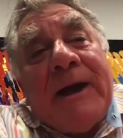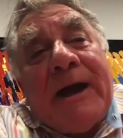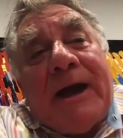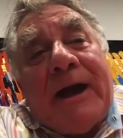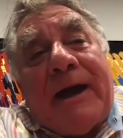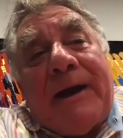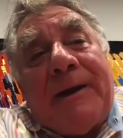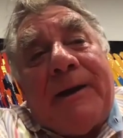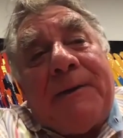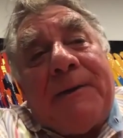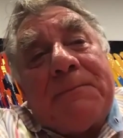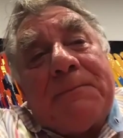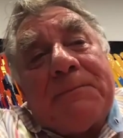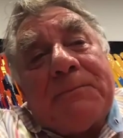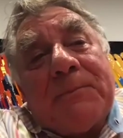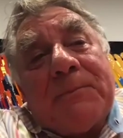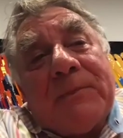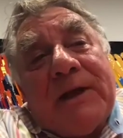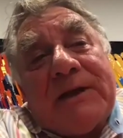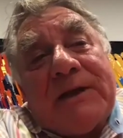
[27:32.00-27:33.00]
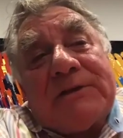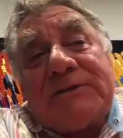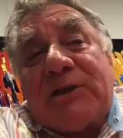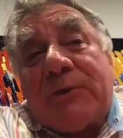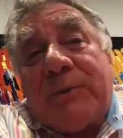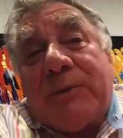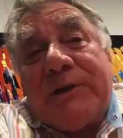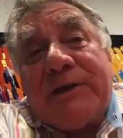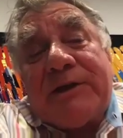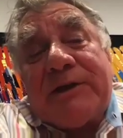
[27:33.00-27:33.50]
and so
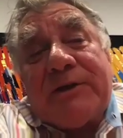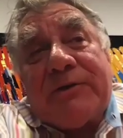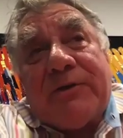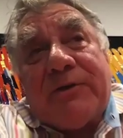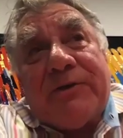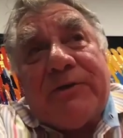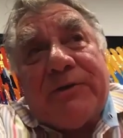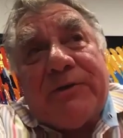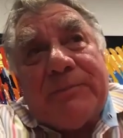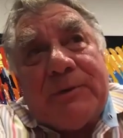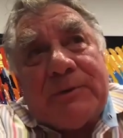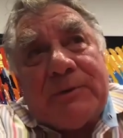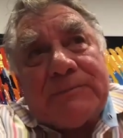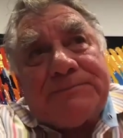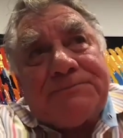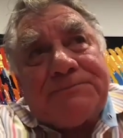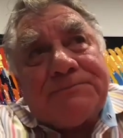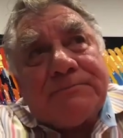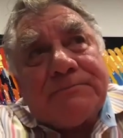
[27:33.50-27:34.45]
we didn't grow them on.